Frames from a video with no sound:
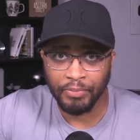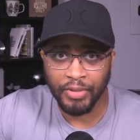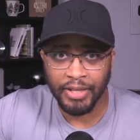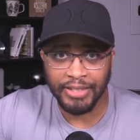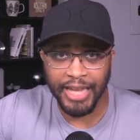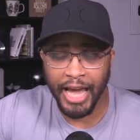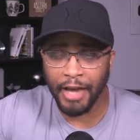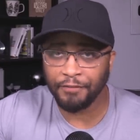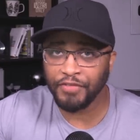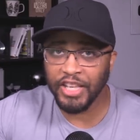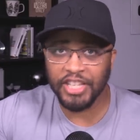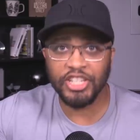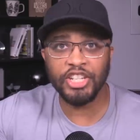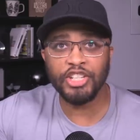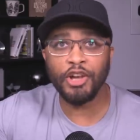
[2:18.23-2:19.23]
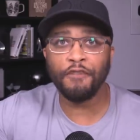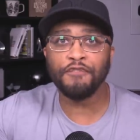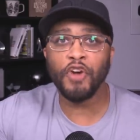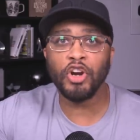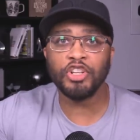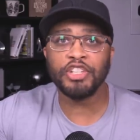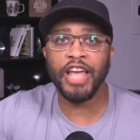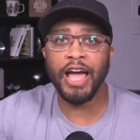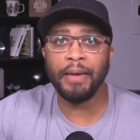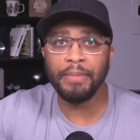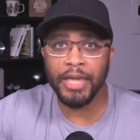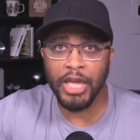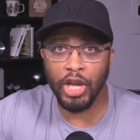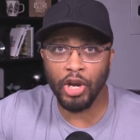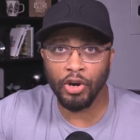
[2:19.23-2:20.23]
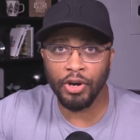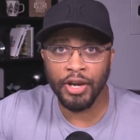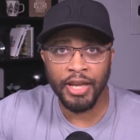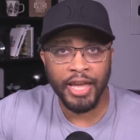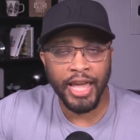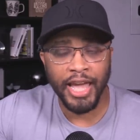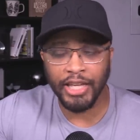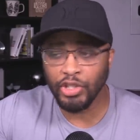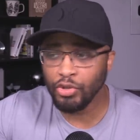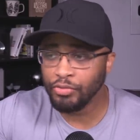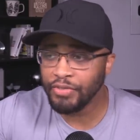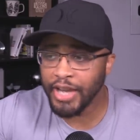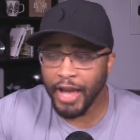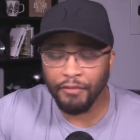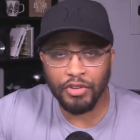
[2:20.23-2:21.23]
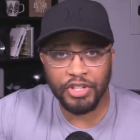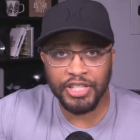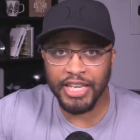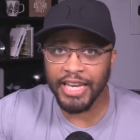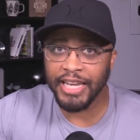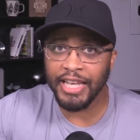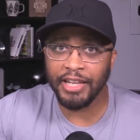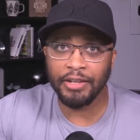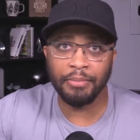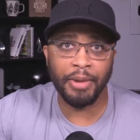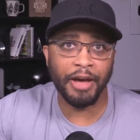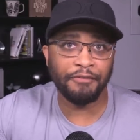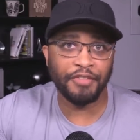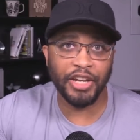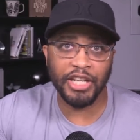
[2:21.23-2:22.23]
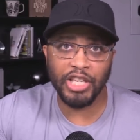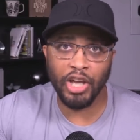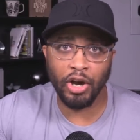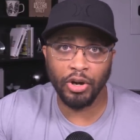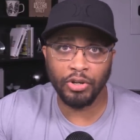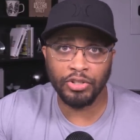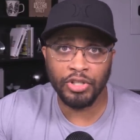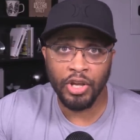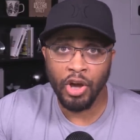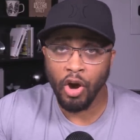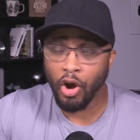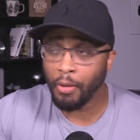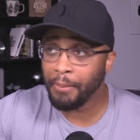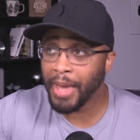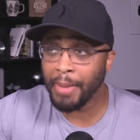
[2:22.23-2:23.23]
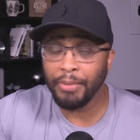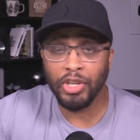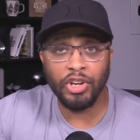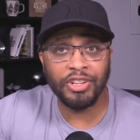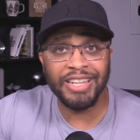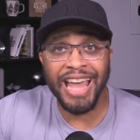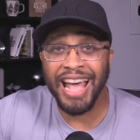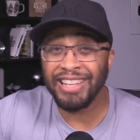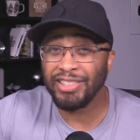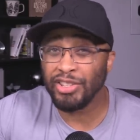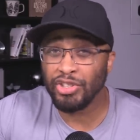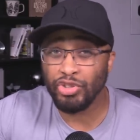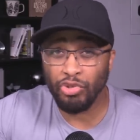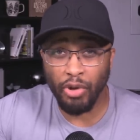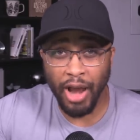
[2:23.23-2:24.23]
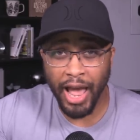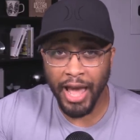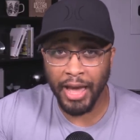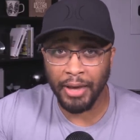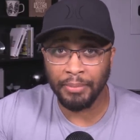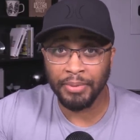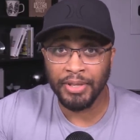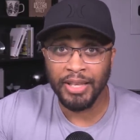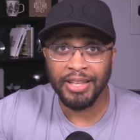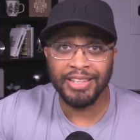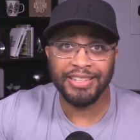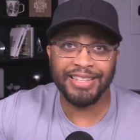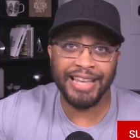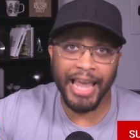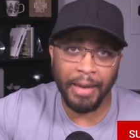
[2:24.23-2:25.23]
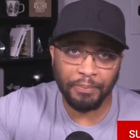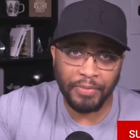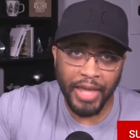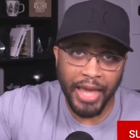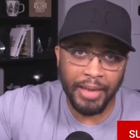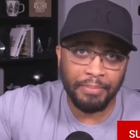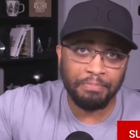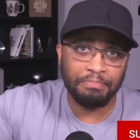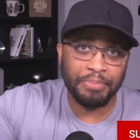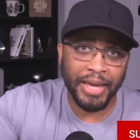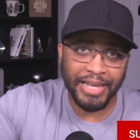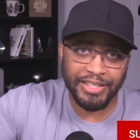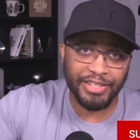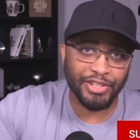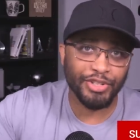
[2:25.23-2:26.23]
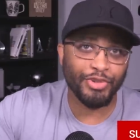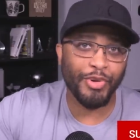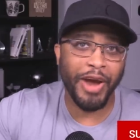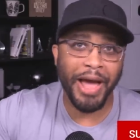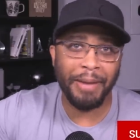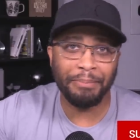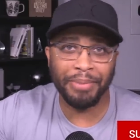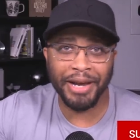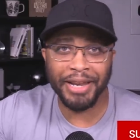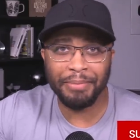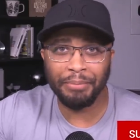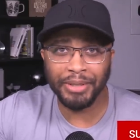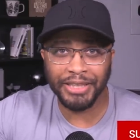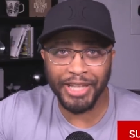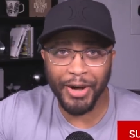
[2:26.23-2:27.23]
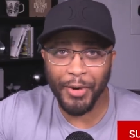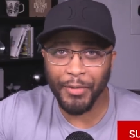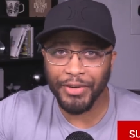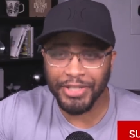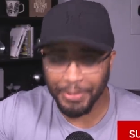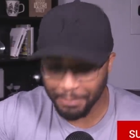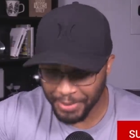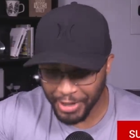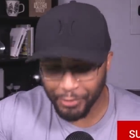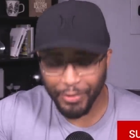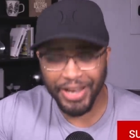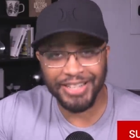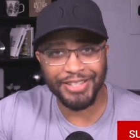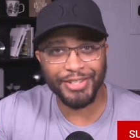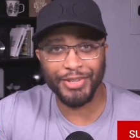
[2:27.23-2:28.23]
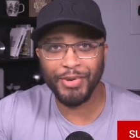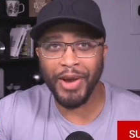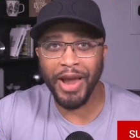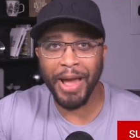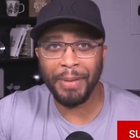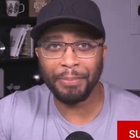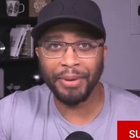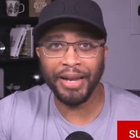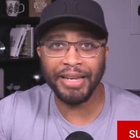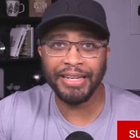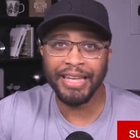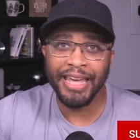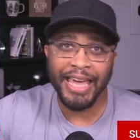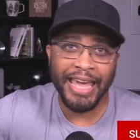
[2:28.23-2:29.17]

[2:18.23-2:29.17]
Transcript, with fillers: Now, if this is your first time here and you've never seen any of my videos, or maybe you're not subscribed, slap that big subscribe button below. It's a big red subscribe button.